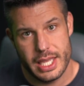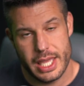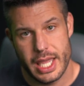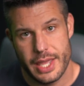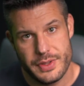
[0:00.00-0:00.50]

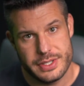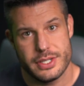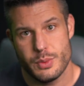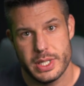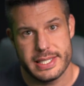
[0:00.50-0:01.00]
and this
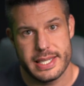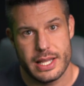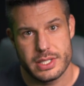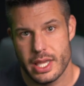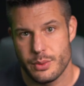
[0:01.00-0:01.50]
is what it
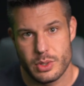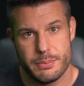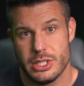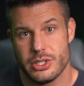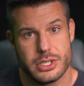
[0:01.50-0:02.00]
sounds like with
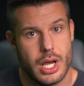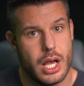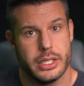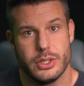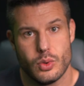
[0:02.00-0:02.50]
me just
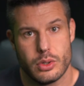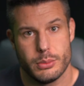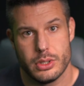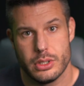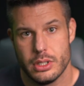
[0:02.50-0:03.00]
talking
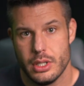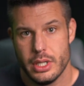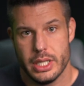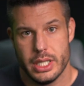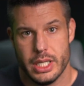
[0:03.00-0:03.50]
normal
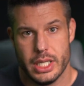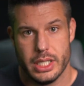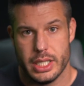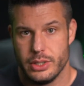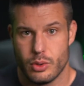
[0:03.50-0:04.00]

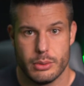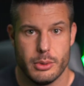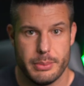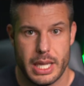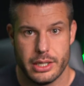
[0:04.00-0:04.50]
in a
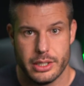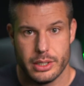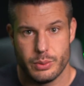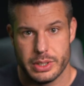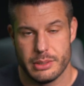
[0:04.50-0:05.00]
normal
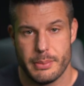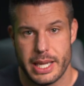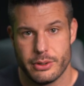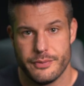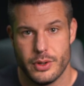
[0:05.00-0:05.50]
manner with the
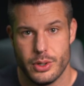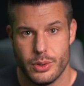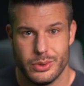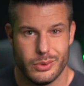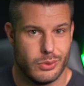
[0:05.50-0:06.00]

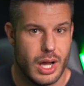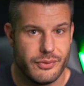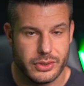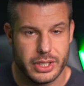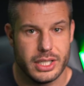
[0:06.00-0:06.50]
microphone
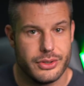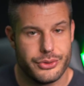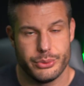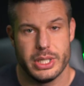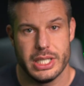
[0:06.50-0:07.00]
roughly
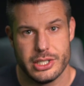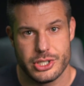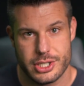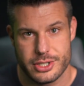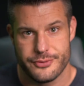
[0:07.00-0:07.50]
3
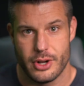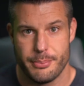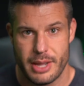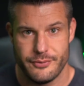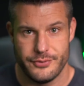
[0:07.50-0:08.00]
inches from
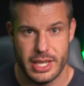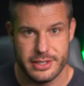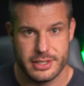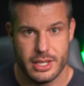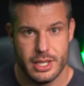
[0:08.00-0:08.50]
my
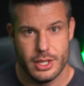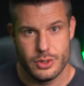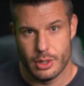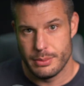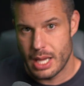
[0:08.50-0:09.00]
face.
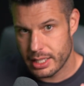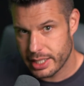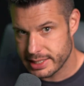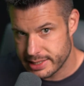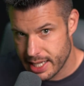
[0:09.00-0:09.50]
So I'm not
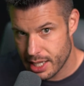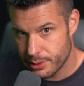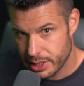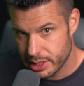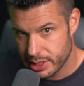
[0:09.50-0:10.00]
like
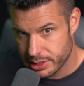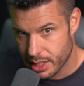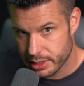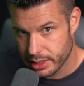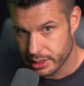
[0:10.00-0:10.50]
down in it
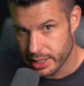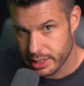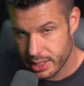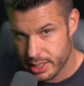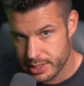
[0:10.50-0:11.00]
talking
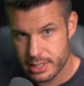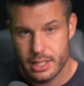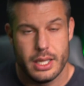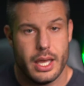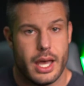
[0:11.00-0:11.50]
like this.
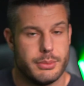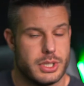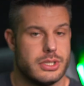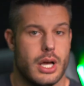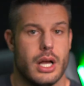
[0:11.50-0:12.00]
I'm
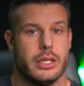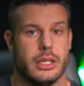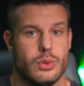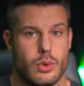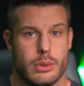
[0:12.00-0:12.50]
just
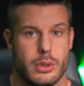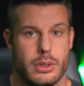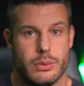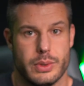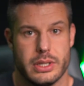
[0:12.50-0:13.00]
talking
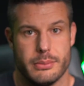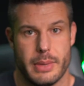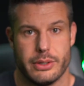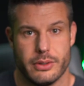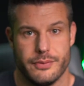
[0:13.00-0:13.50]
normal with the
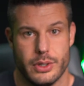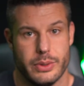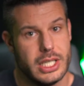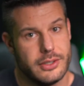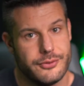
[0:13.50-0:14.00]
microphone
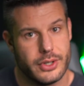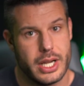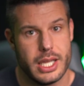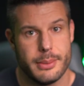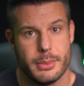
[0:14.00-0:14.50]
in
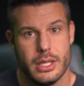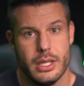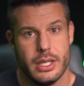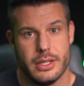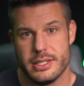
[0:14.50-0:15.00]
frame.
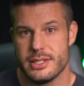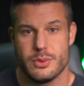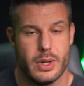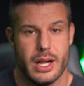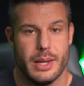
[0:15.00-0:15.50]
This is
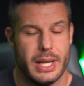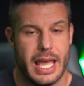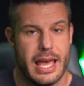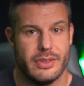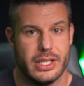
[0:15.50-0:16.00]
where I would
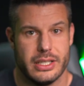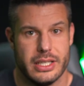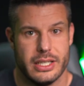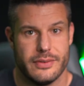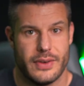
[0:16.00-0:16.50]
have it
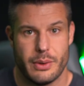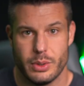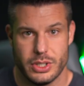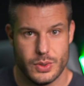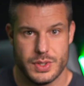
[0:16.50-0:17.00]
if I were
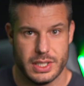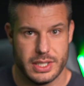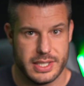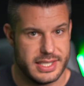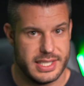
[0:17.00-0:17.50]
using
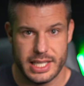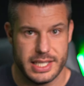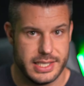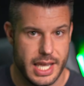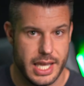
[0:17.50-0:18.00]
this day to
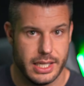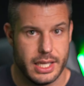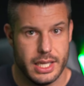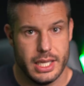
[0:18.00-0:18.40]
day.